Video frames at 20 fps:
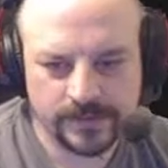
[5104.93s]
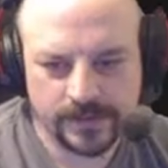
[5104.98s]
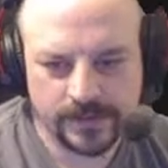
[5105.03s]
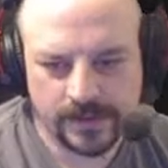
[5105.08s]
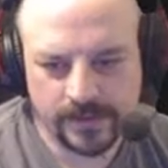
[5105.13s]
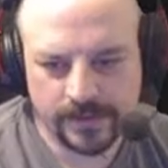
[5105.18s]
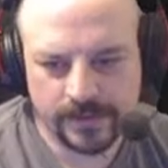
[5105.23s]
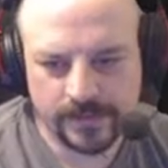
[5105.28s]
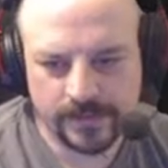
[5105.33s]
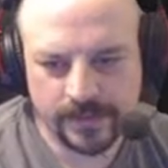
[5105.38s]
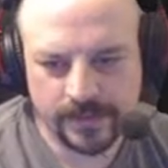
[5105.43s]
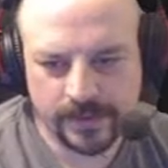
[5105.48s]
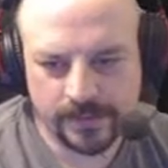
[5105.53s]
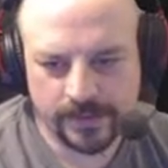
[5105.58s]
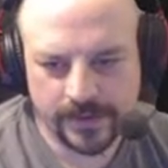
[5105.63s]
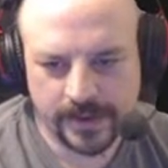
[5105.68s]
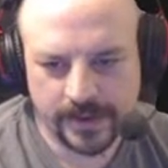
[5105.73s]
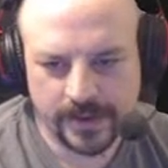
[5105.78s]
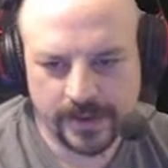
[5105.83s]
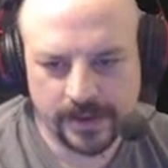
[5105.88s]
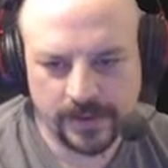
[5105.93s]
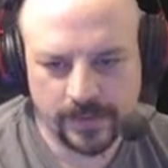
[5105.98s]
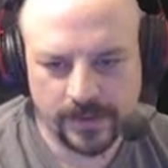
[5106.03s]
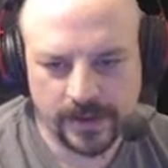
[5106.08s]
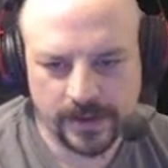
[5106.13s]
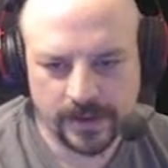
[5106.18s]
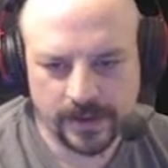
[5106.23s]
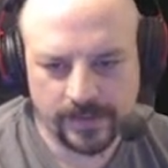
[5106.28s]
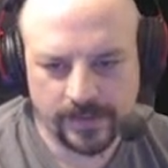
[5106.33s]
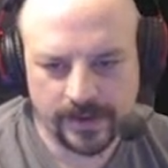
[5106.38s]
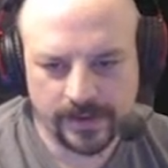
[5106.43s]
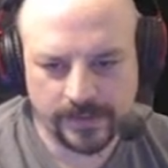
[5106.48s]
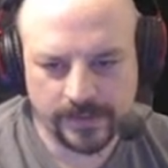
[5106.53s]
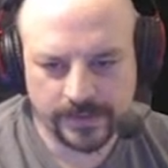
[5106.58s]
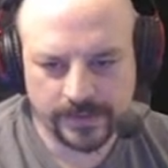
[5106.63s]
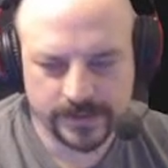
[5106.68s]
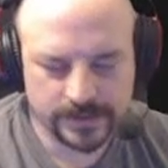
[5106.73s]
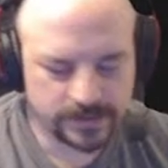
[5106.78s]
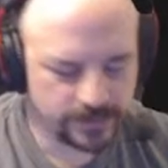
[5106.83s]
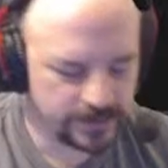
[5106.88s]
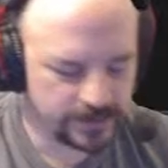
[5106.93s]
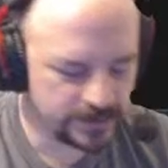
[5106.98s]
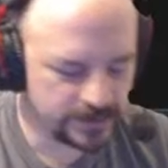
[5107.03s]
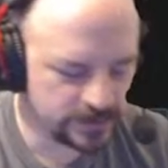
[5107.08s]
here. We're gonna plan a way around this, right?